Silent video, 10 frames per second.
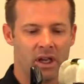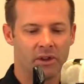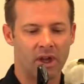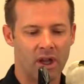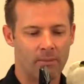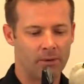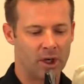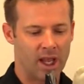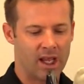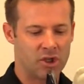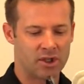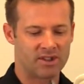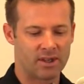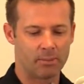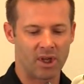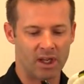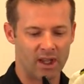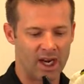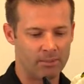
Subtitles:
The comfort edge is something that I